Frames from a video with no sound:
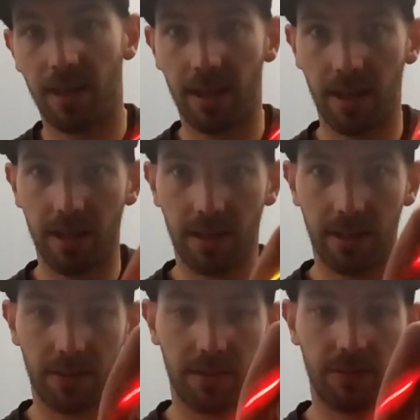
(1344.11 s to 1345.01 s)
And
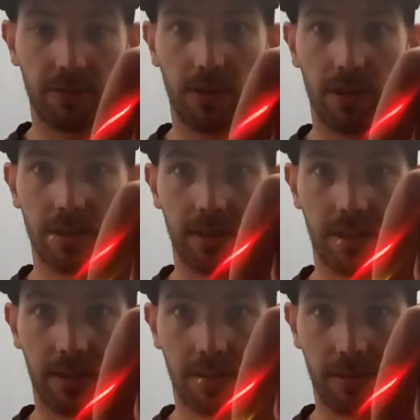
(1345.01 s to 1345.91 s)
here in front,
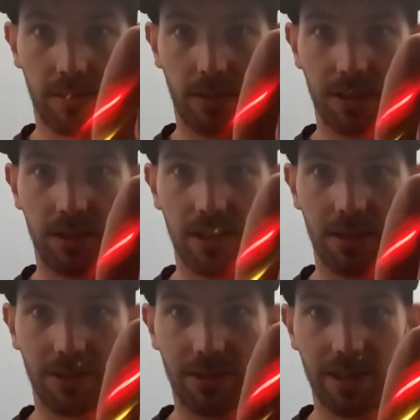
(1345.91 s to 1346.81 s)
you can see
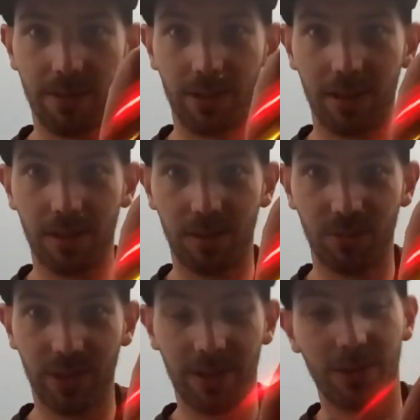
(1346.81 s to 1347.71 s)
it on the camera. This is
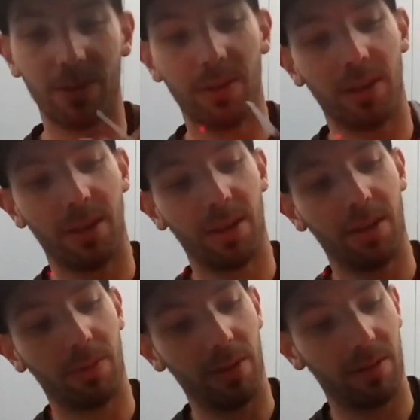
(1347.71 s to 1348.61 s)
pretty cool.
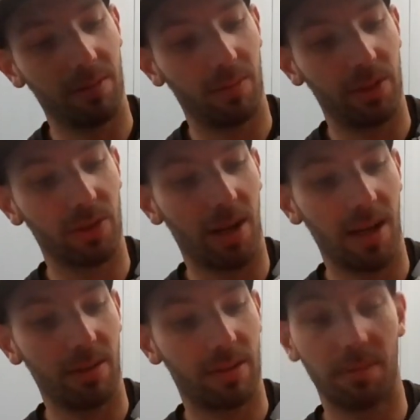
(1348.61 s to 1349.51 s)
With your
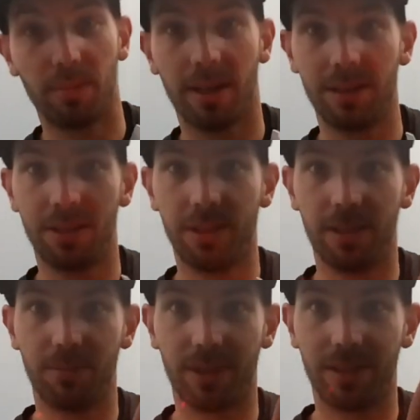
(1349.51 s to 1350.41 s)
eye you can barely see
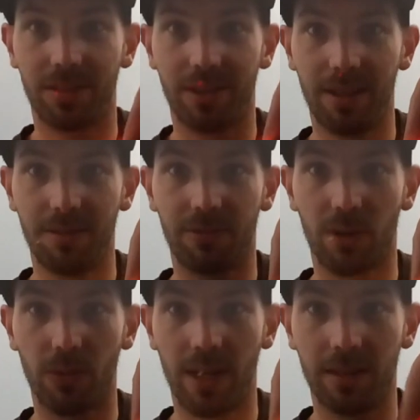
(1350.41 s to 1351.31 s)
it, but it's the
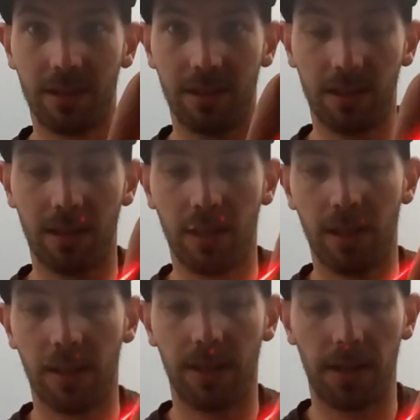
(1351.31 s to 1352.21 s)
infrared
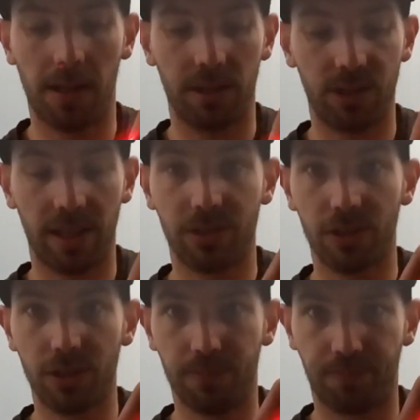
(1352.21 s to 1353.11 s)

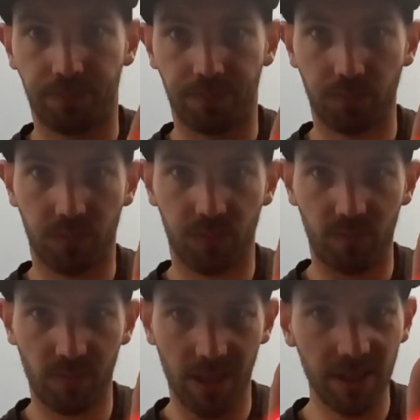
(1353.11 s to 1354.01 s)
sensors.
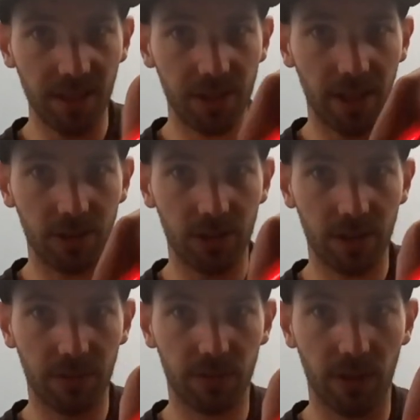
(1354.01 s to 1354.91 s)
There's sensors
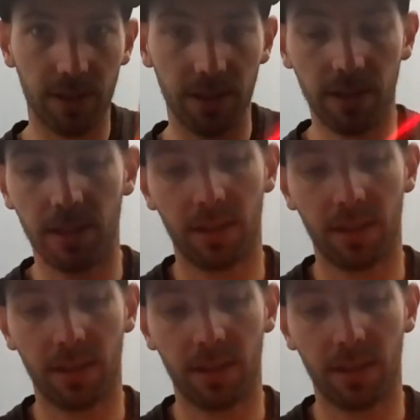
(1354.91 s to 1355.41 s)
in the front.